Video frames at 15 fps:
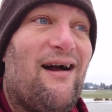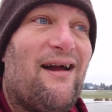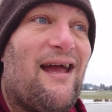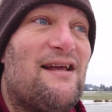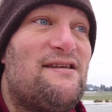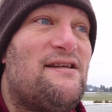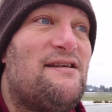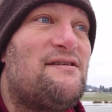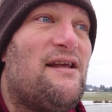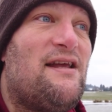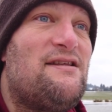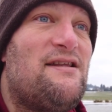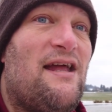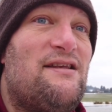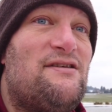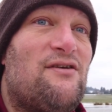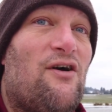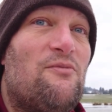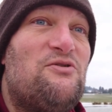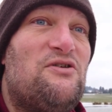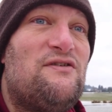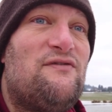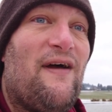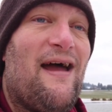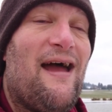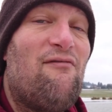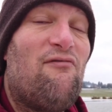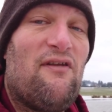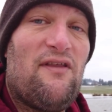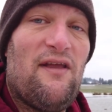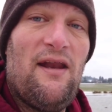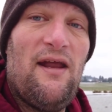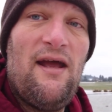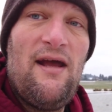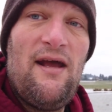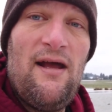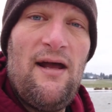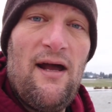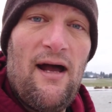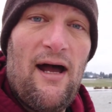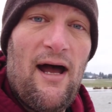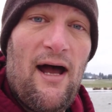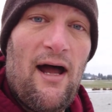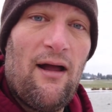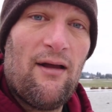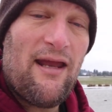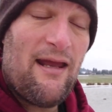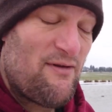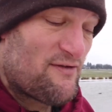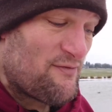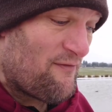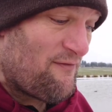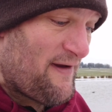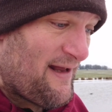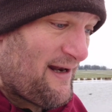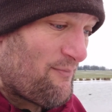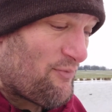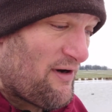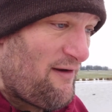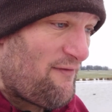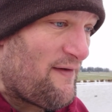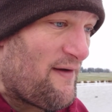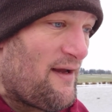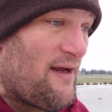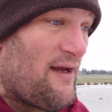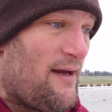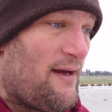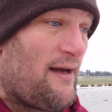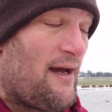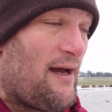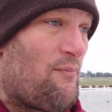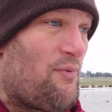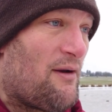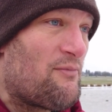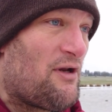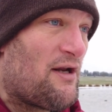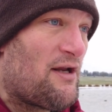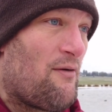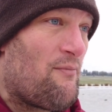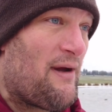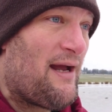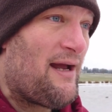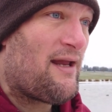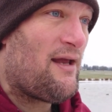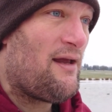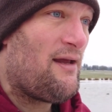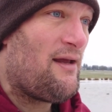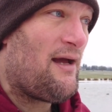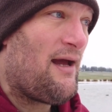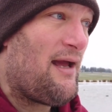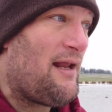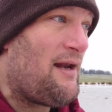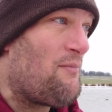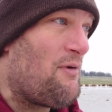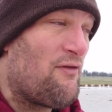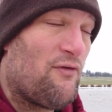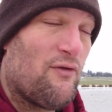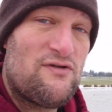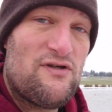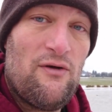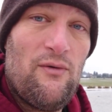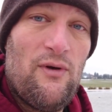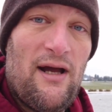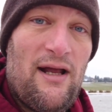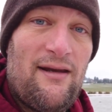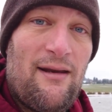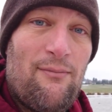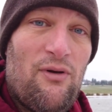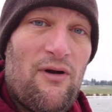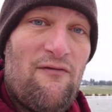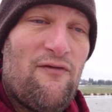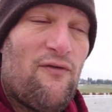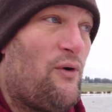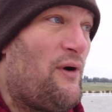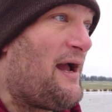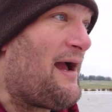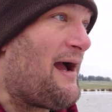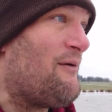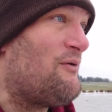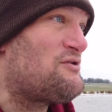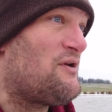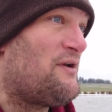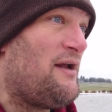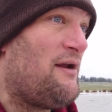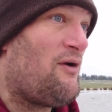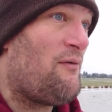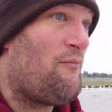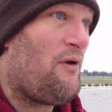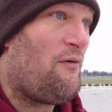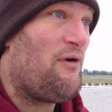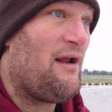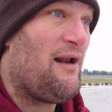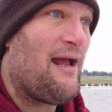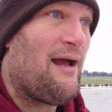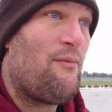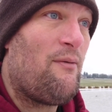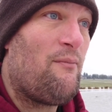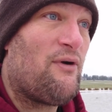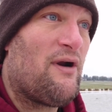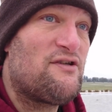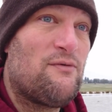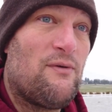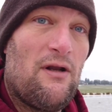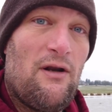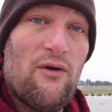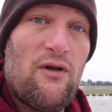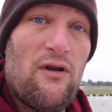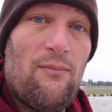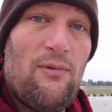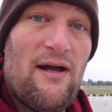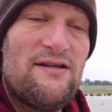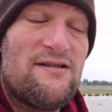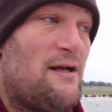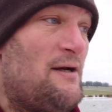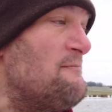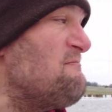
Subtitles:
I guess there's options for everything. I'll keep this one fairly brief, but I'm going to come back in a month or 2 and put in 48 hours on here. I really am impressed with the look of the place.